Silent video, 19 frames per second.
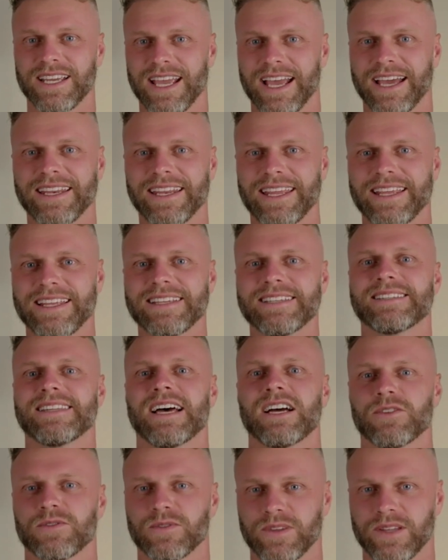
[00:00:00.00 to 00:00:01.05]
And is
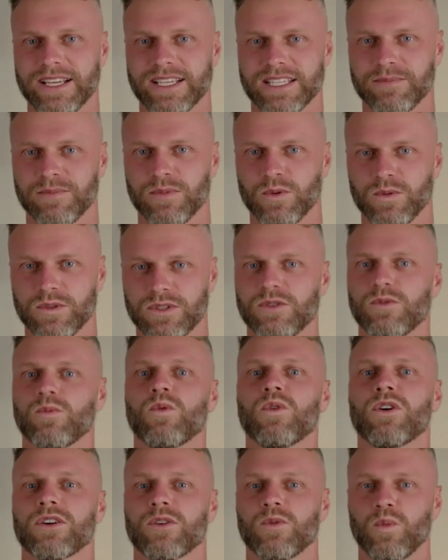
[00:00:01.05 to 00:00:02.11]
that flexible to
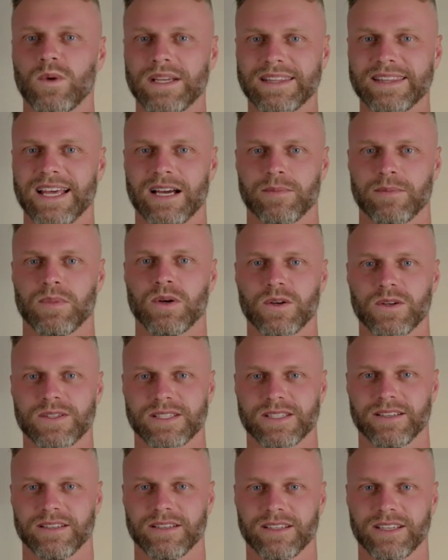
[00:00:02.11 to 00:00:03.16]
work with that
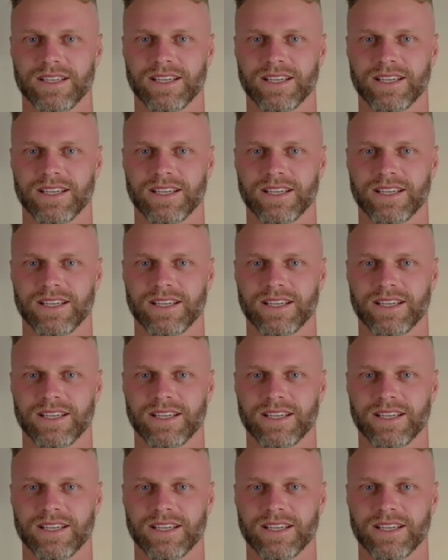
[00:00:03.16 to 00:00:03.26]
person?